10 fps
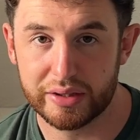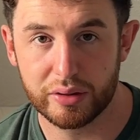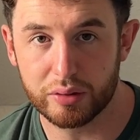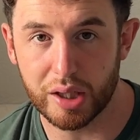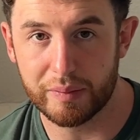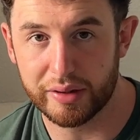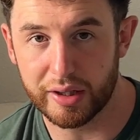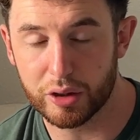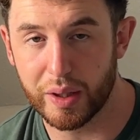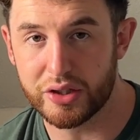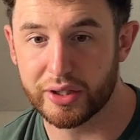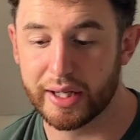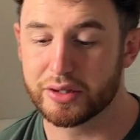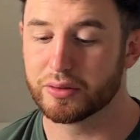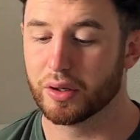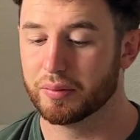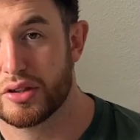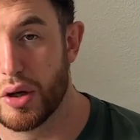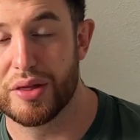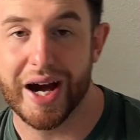do come into the equation later on.
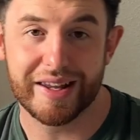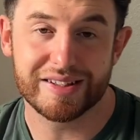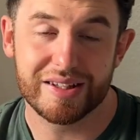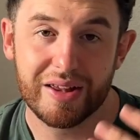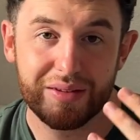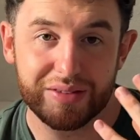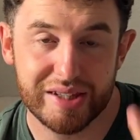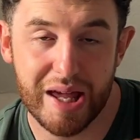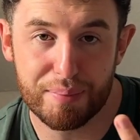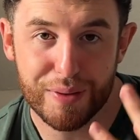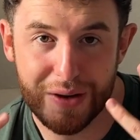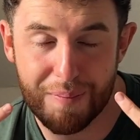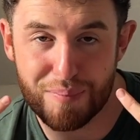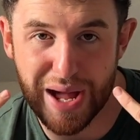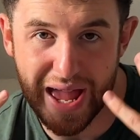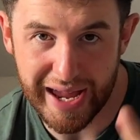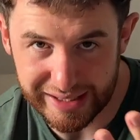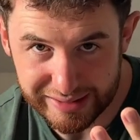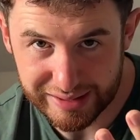So that is tip number 8.